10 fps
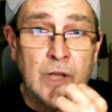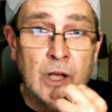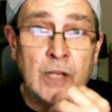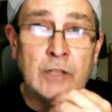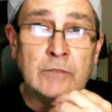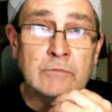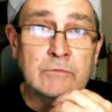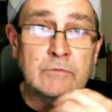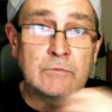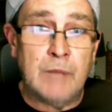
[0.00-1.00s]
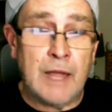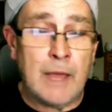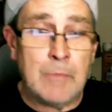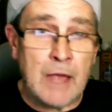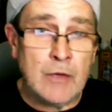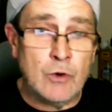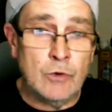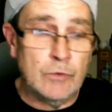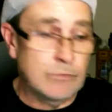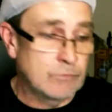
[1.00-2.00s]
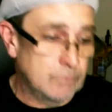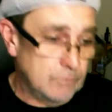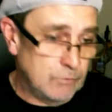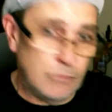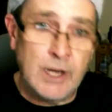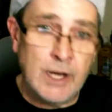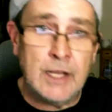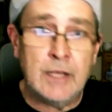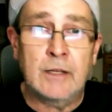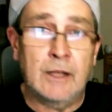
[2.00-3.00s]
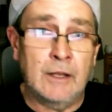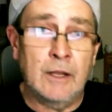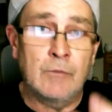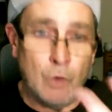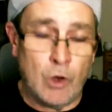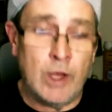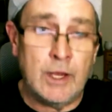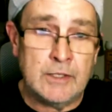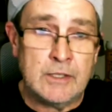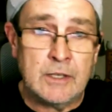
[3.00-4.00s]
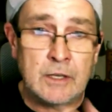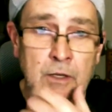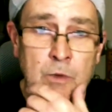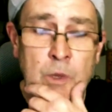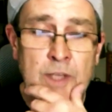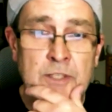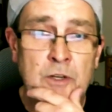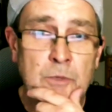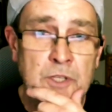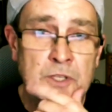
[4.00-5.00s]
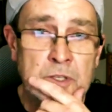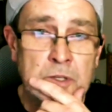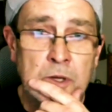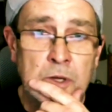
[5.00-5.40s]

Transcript: I can play it back or read it and then write it as a, a quick synopsis.